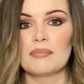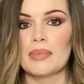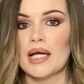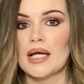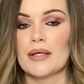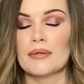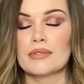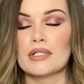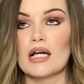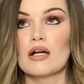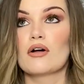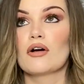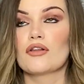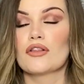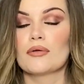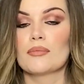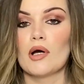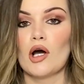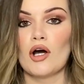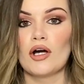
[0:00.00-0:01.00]
I
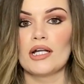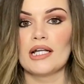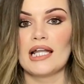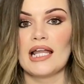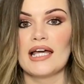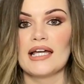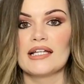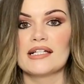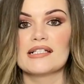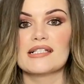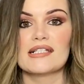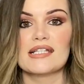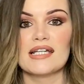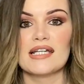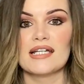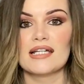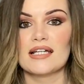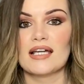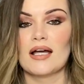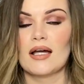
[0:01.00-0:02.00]
got them online,
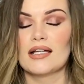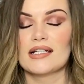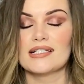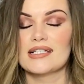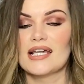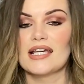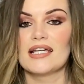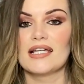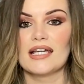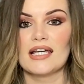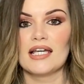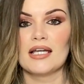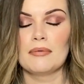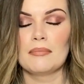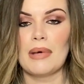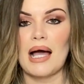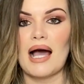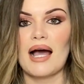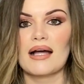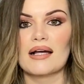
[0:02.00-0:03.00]

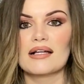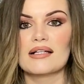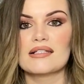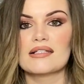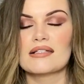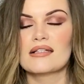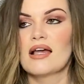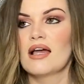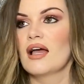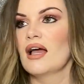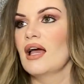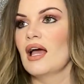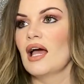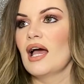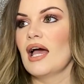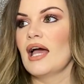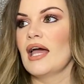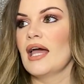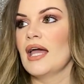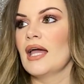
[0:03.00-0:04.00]
TK Maxx,
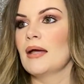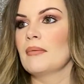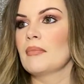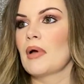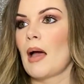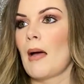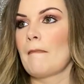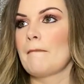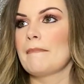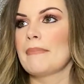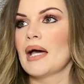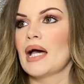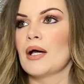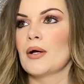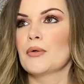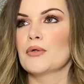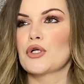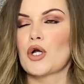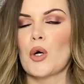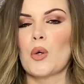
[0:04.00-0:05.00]

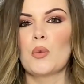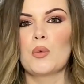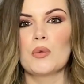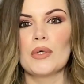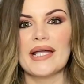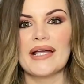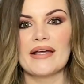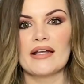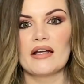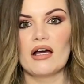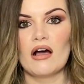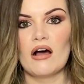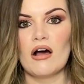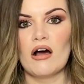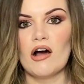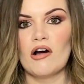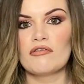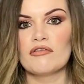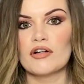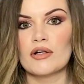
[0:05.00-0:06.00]
about a week and a
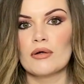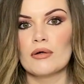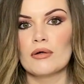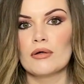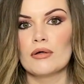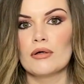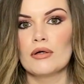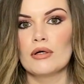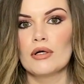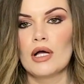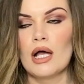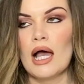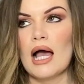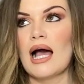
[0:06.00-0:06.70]
half ago.